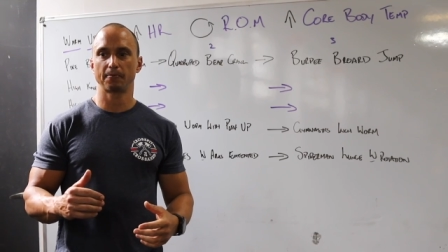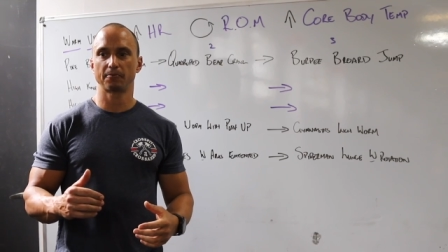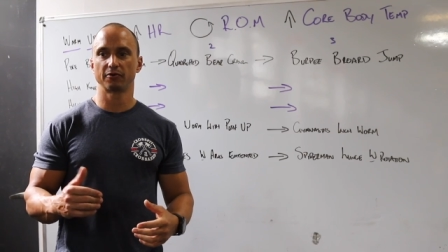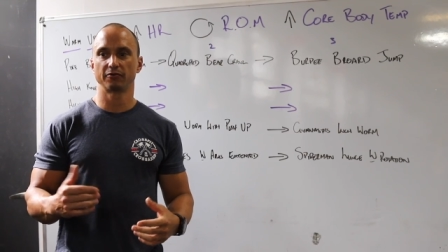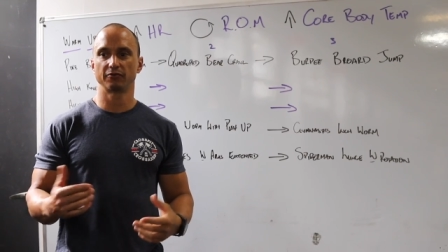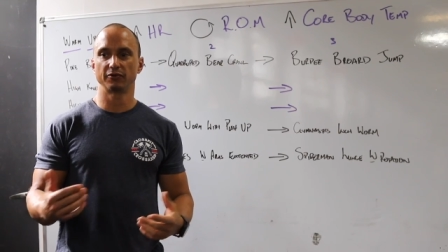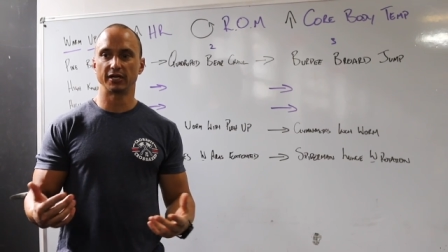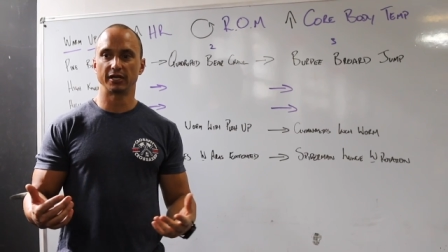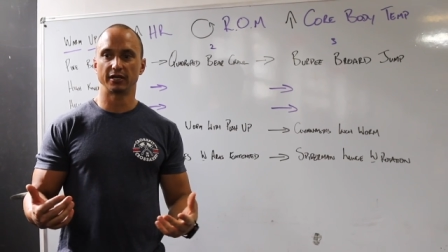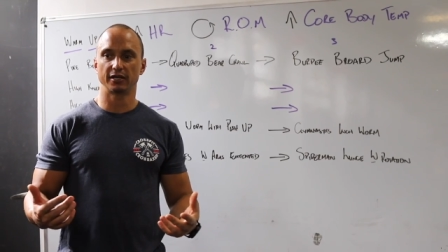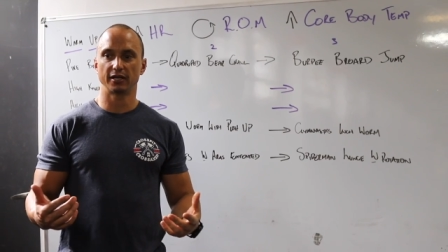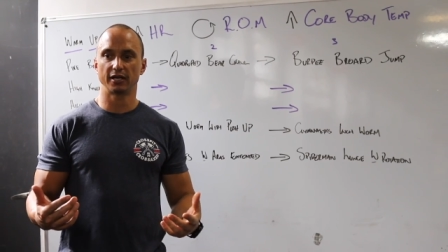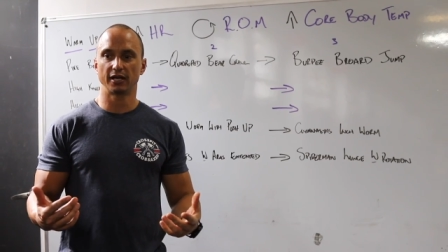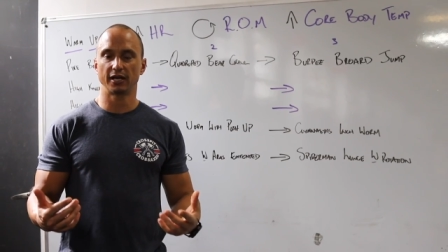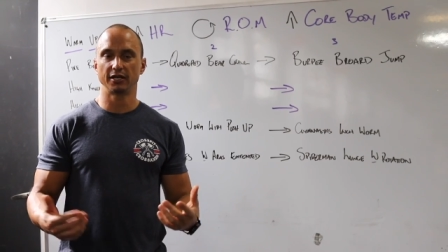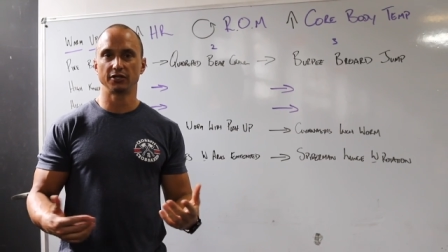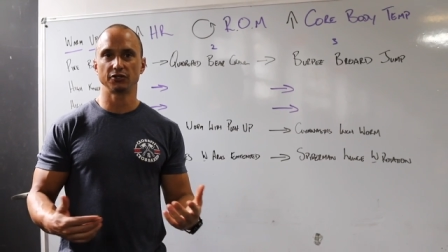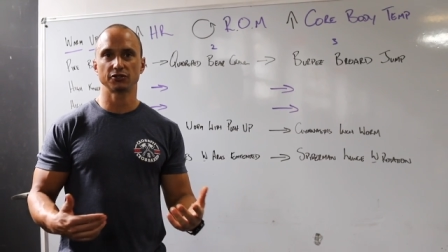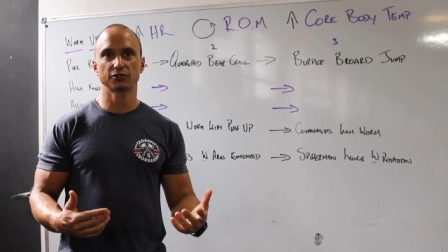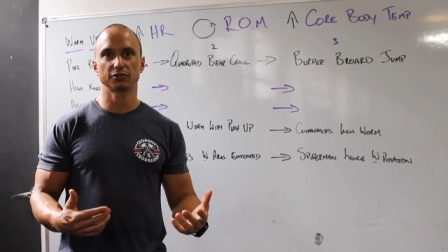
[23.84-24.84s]
prevent
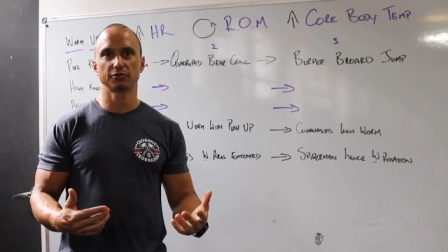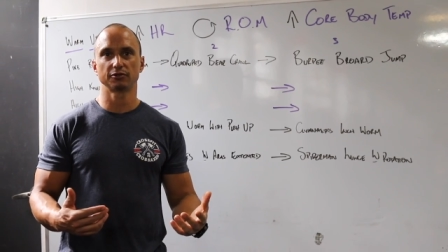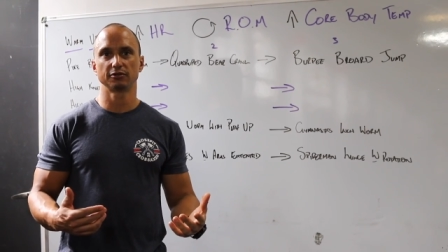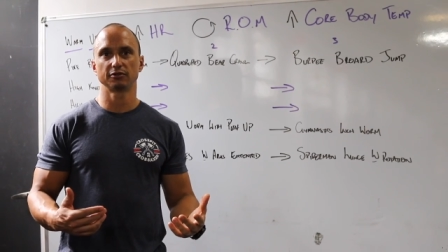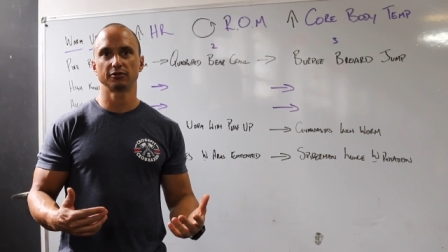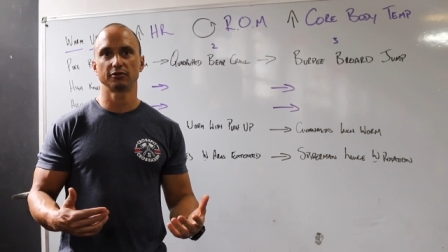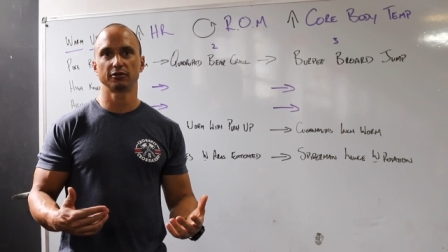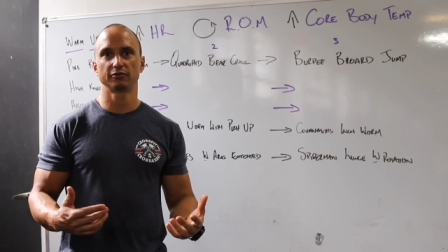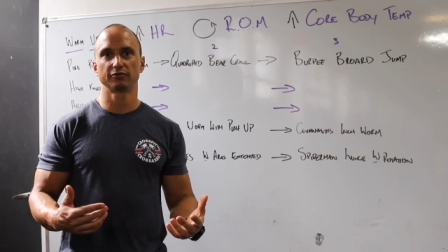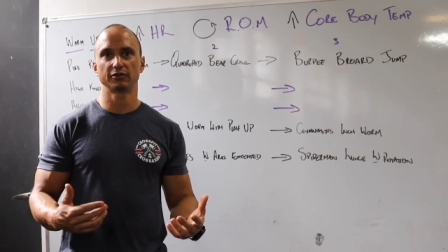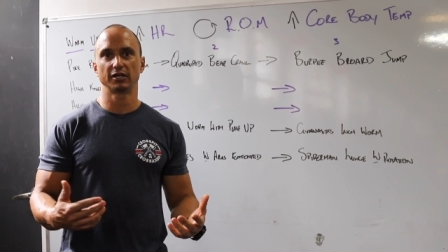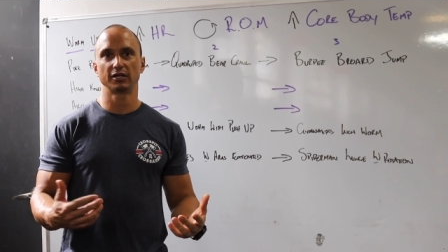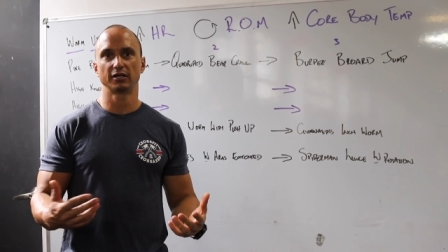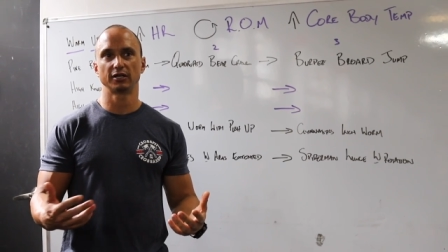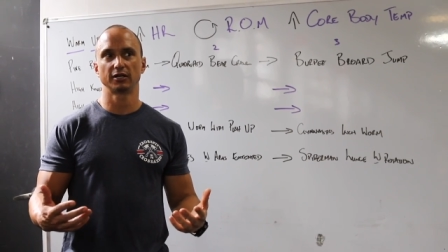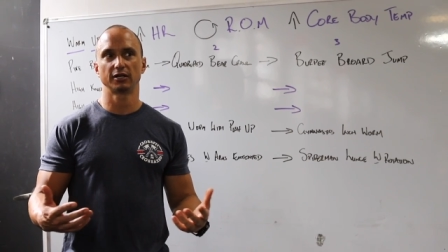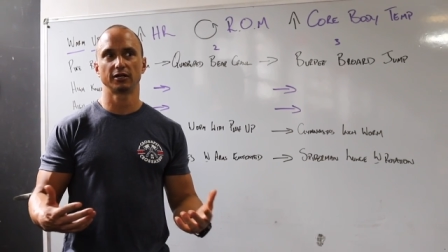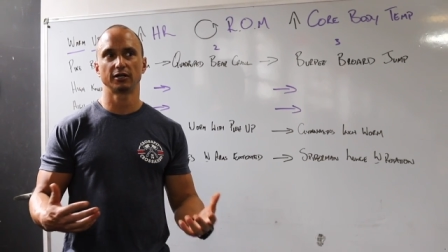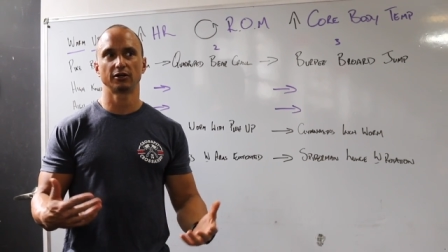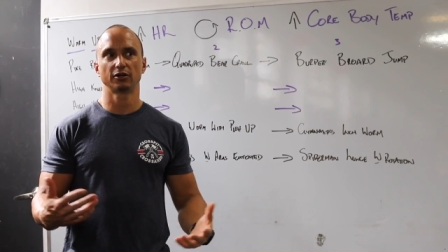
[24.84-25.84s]
any sort of,
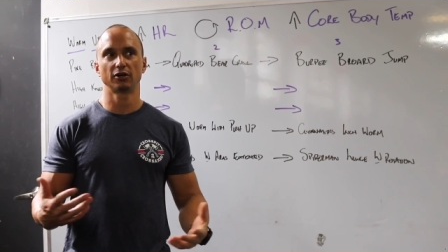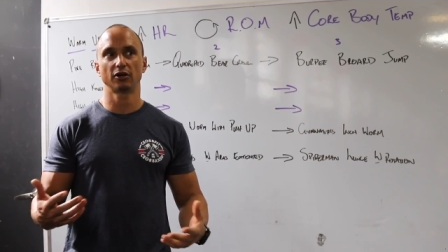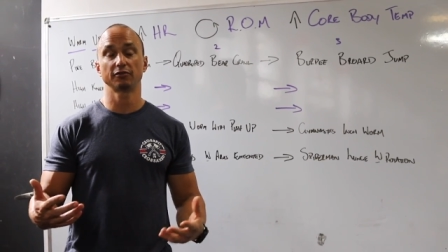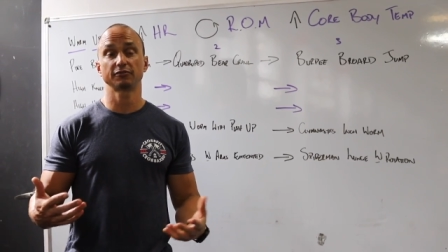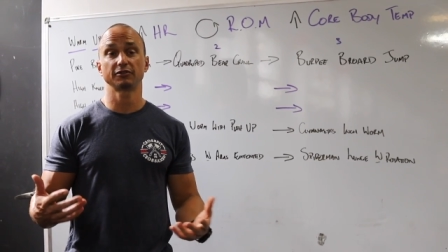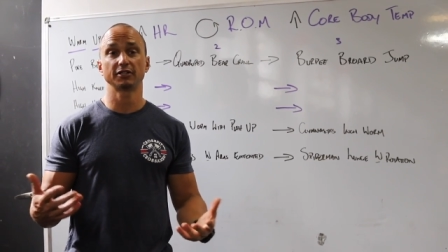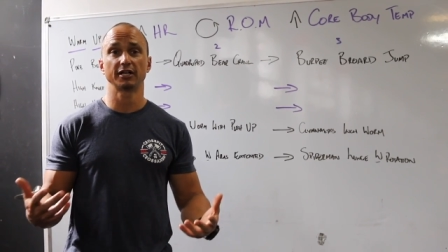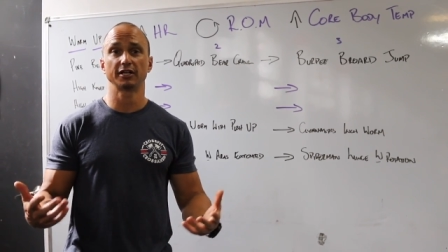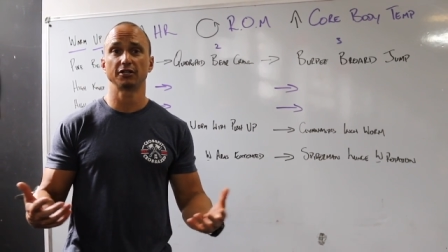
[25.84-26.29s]
hopefully